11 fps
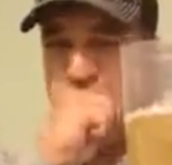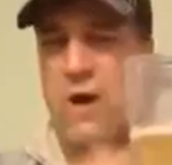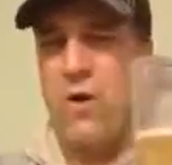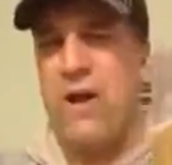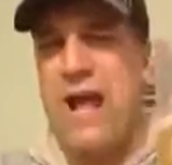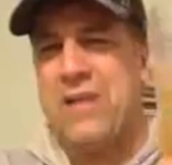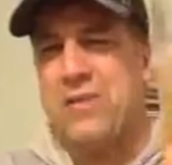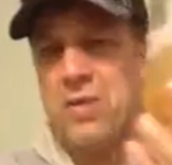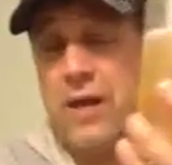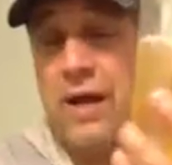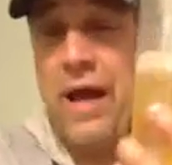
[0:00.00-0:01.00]
or
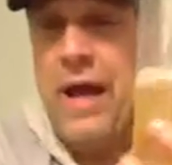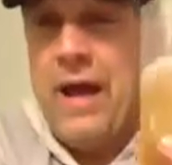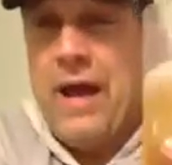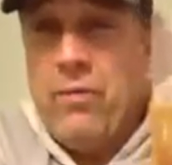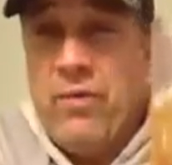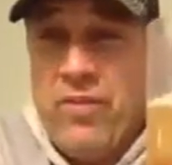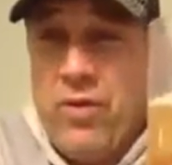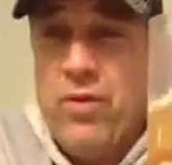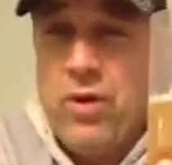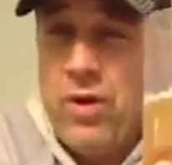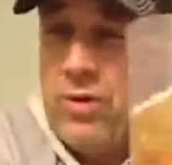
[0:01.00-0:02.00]
Natural Light. I, I
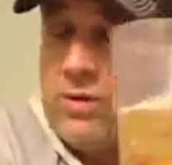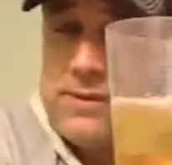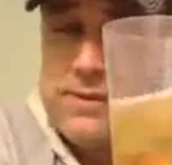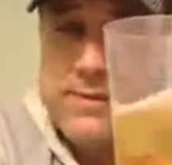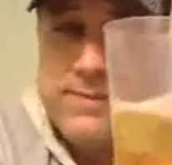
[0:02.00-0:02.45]
reviewed those,